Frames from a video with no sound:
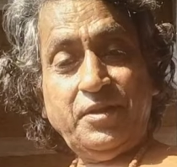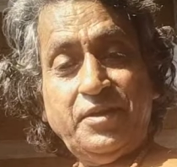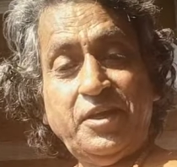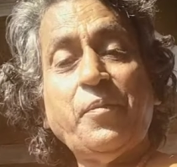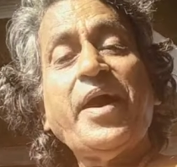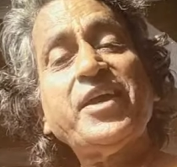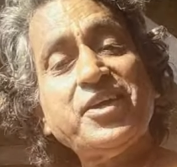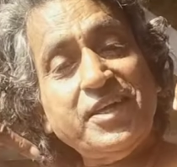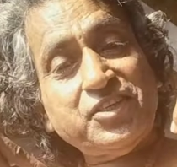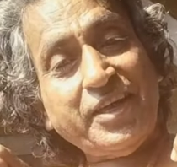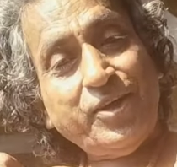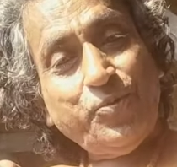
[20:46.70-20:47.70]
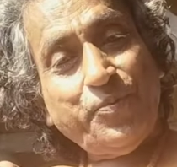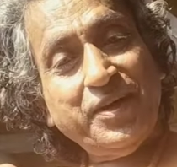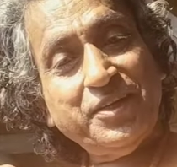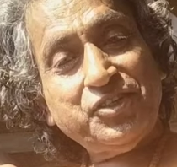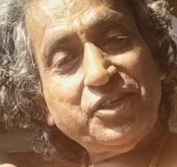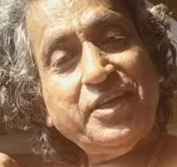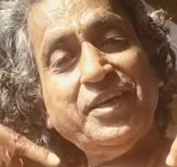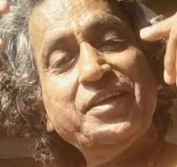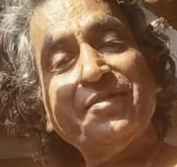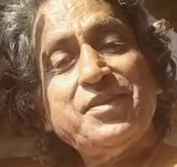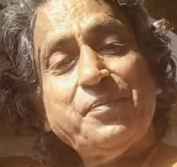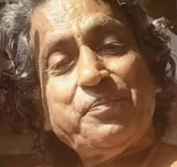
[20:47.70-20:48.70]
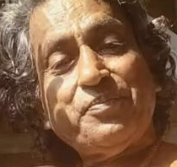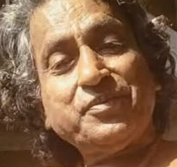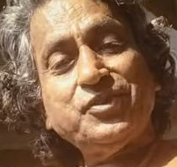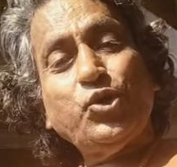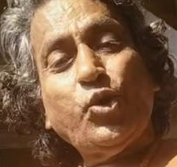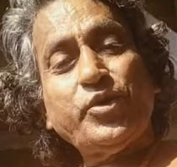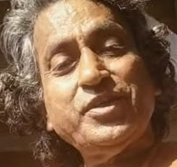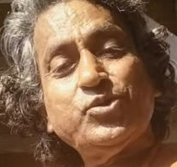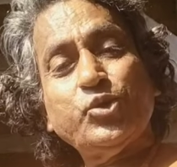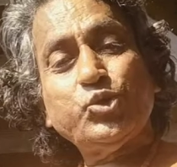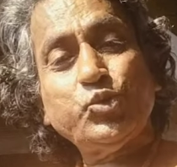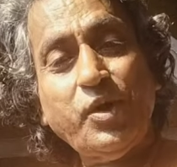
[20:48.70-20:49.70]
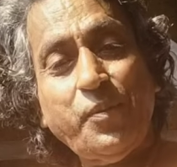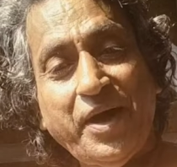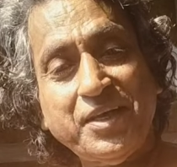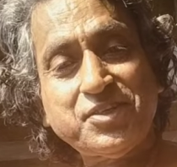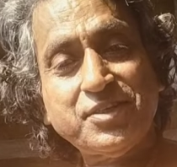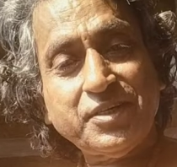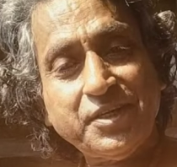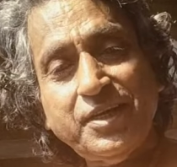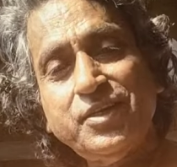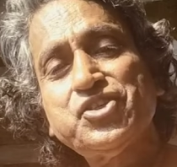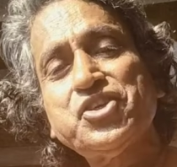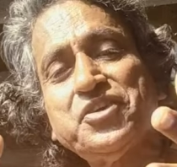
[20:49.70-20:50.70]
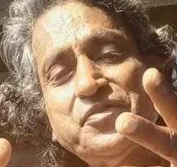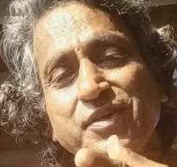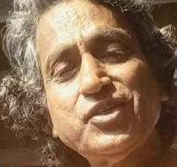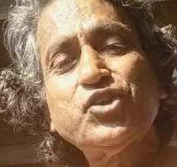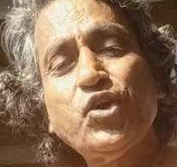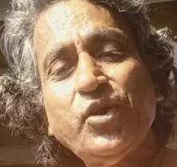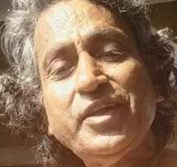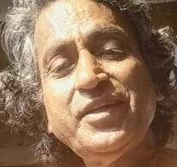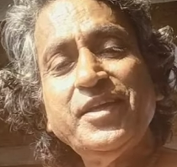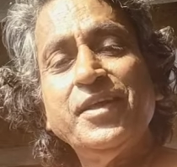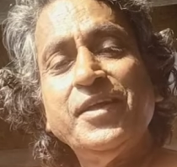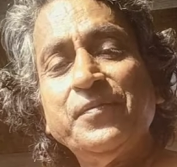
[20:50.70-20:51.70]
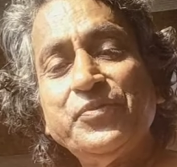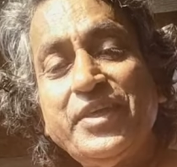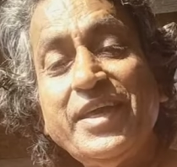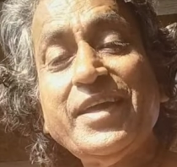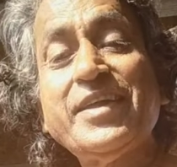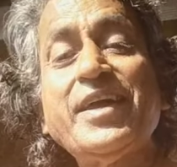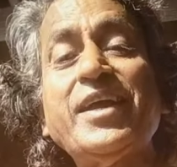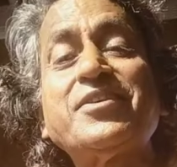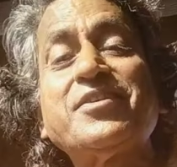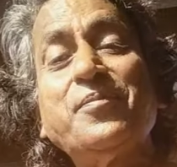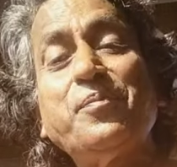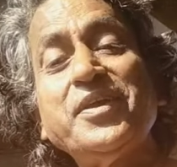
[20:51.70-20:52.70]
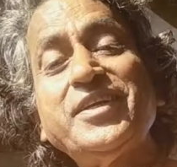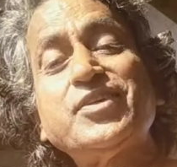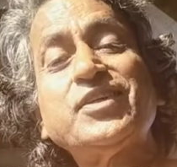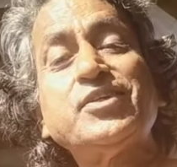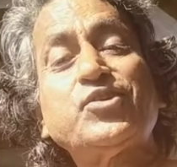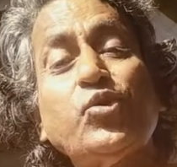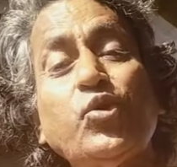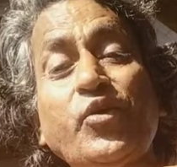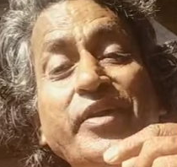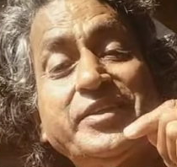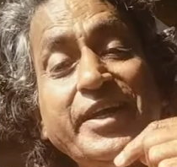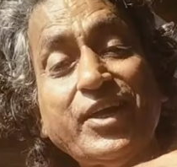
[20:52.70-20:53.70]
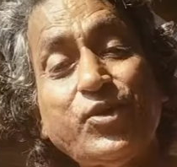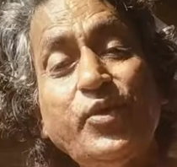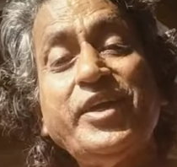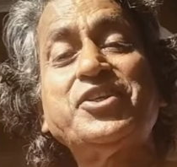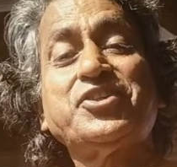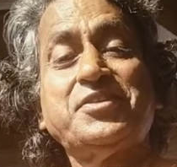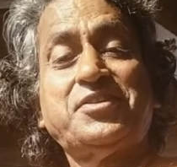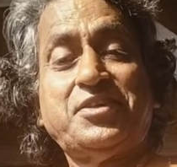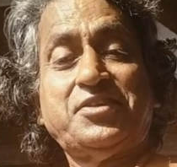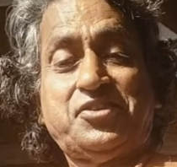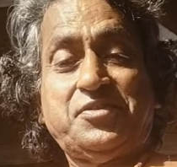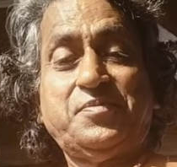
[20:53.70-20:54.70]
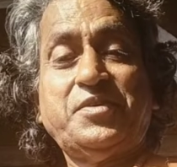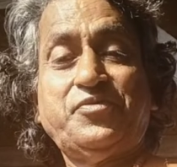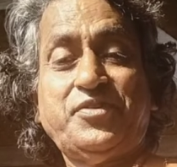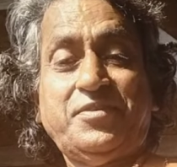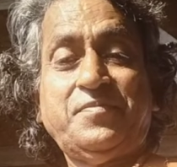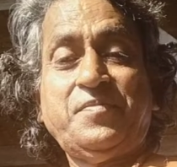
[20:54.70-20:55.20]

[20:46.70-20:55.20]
In my case, I openly say, in the yogis, those who have mastered Khechari, Vajrayana, they get complete control on ejaculation system even.